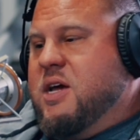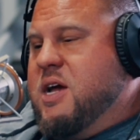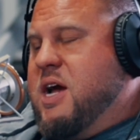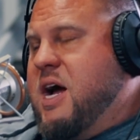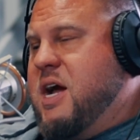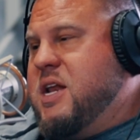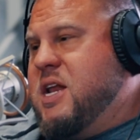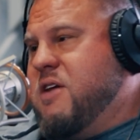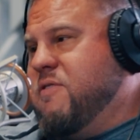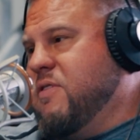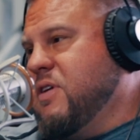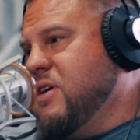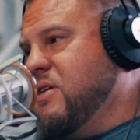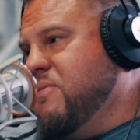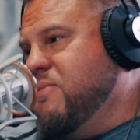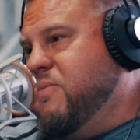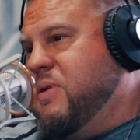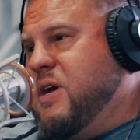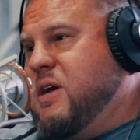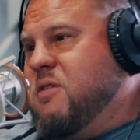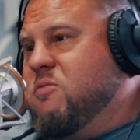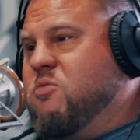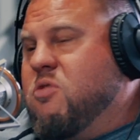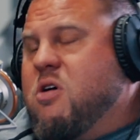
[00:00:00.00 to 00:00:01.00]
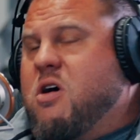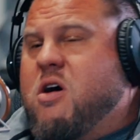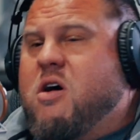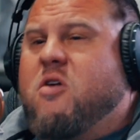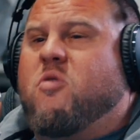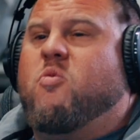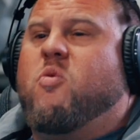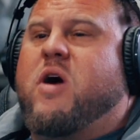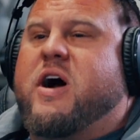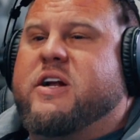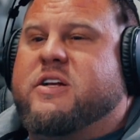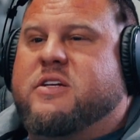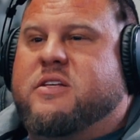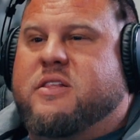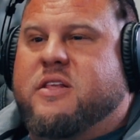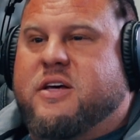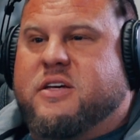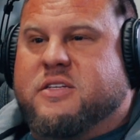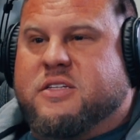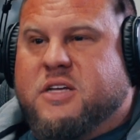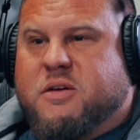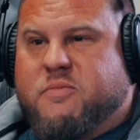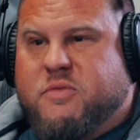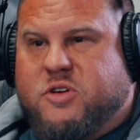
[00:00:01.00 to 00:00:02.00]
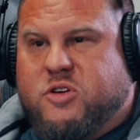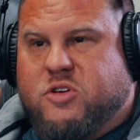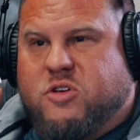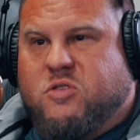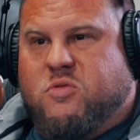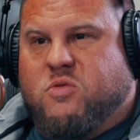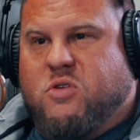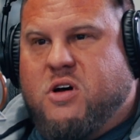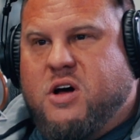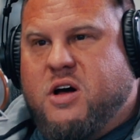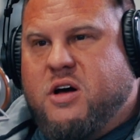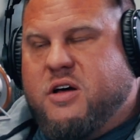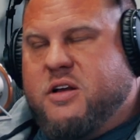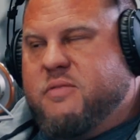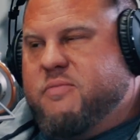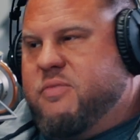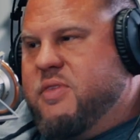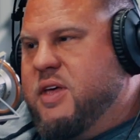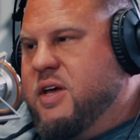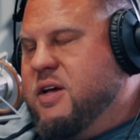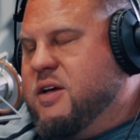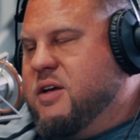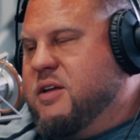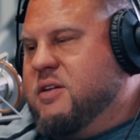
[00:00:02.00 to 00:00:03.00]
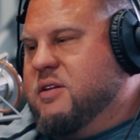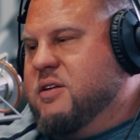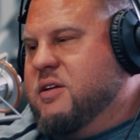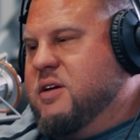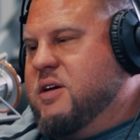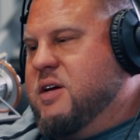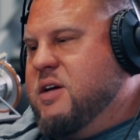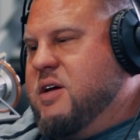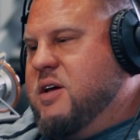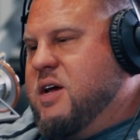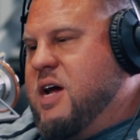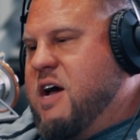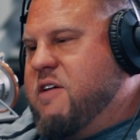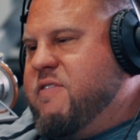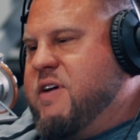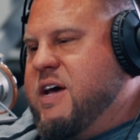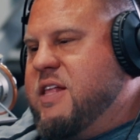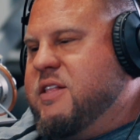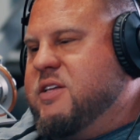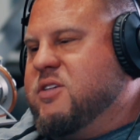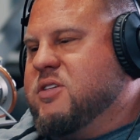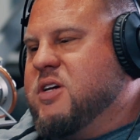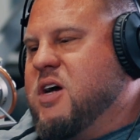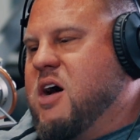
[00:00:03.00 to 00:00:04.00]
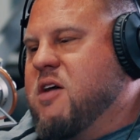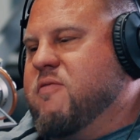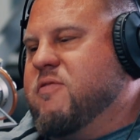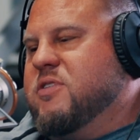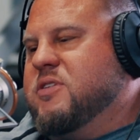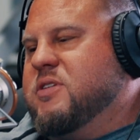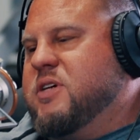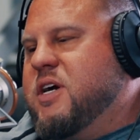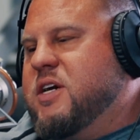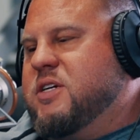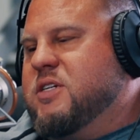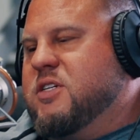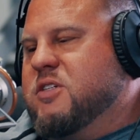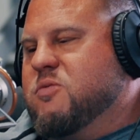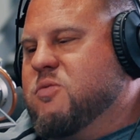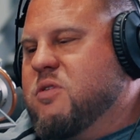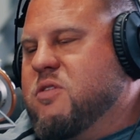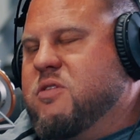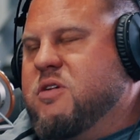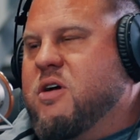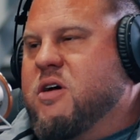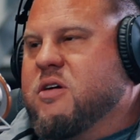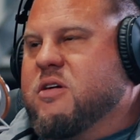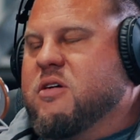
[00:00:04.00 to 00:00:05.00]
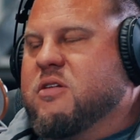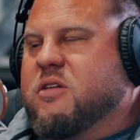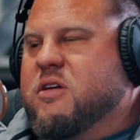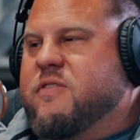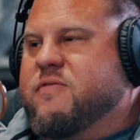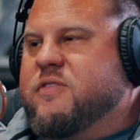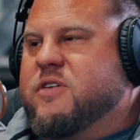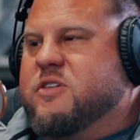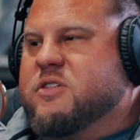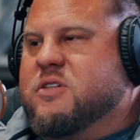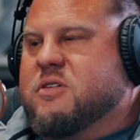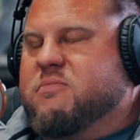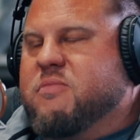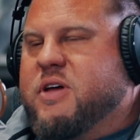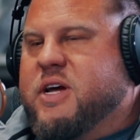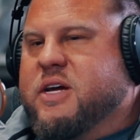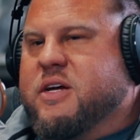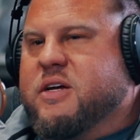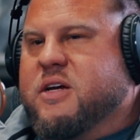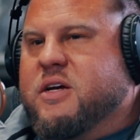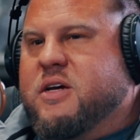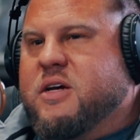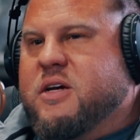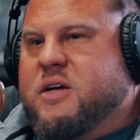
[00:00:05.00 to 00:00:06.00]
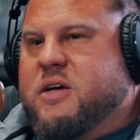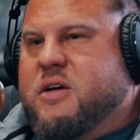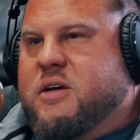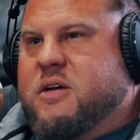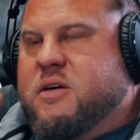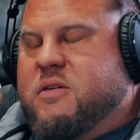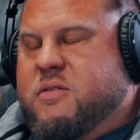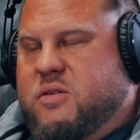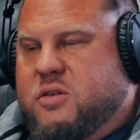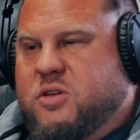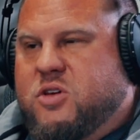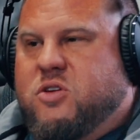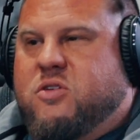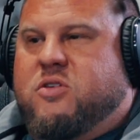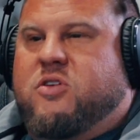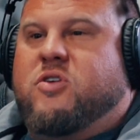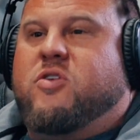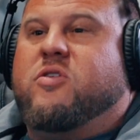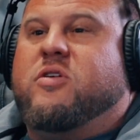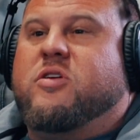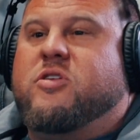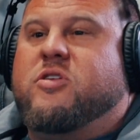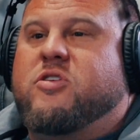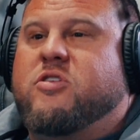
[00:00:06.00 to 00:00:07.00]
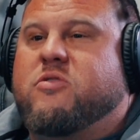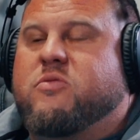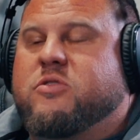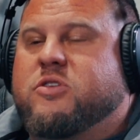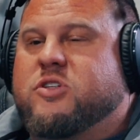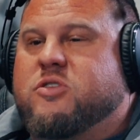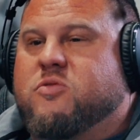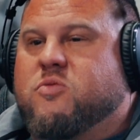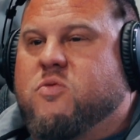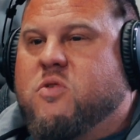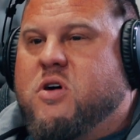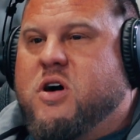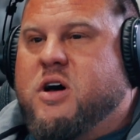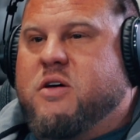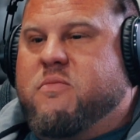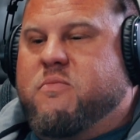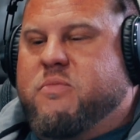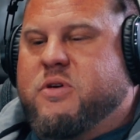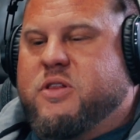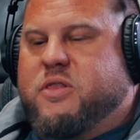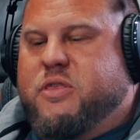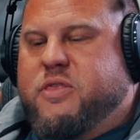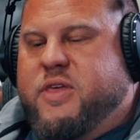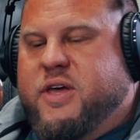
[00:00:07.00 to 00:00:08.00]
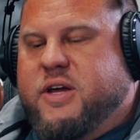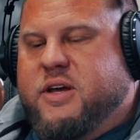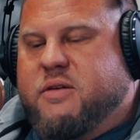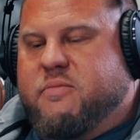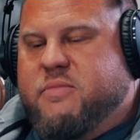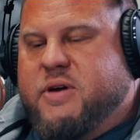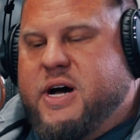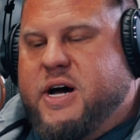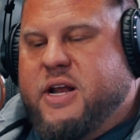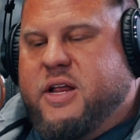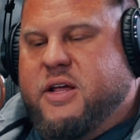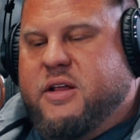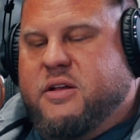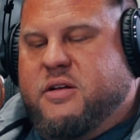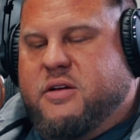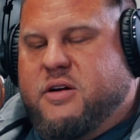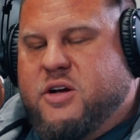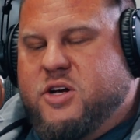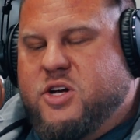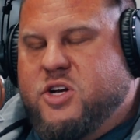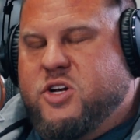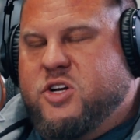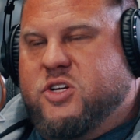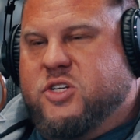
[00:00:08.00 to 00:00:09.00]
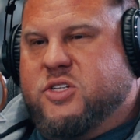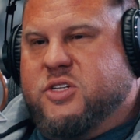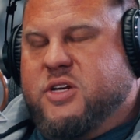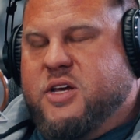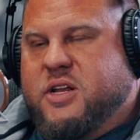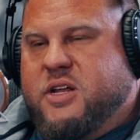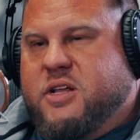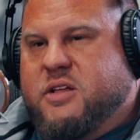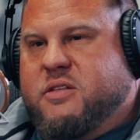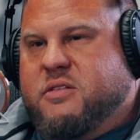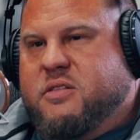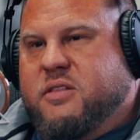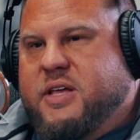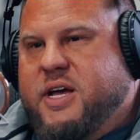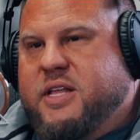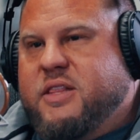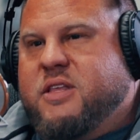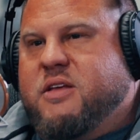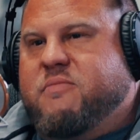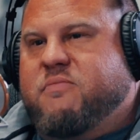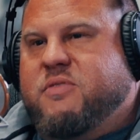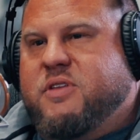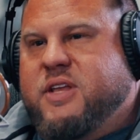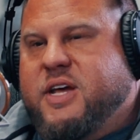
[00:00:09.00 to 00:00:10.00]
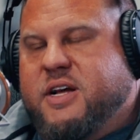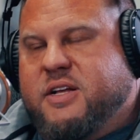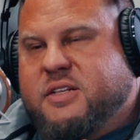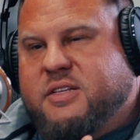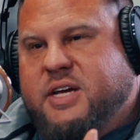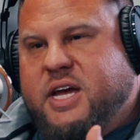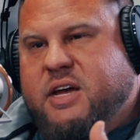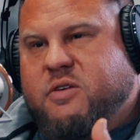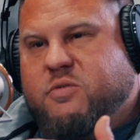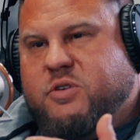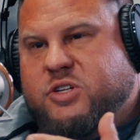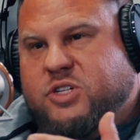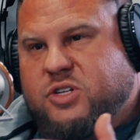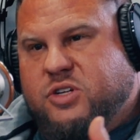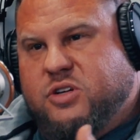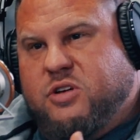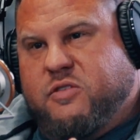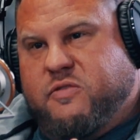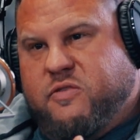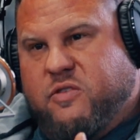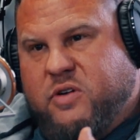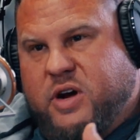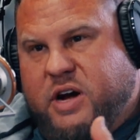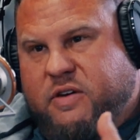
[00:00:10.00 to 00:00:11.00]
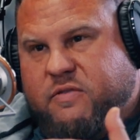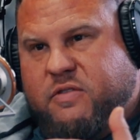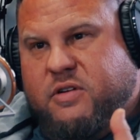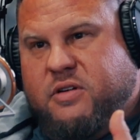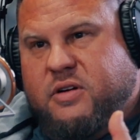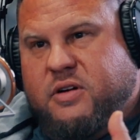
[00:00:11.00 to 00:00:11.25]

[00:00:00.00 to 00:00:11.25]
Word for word: I never compete Raw. Watch this. I'm gonna do Raw." And I'm thinking, I've had these conversations with younger lifters, and I'm like, you, you can do what you want, but think about it. Are you just going to let them dictate what you do forever?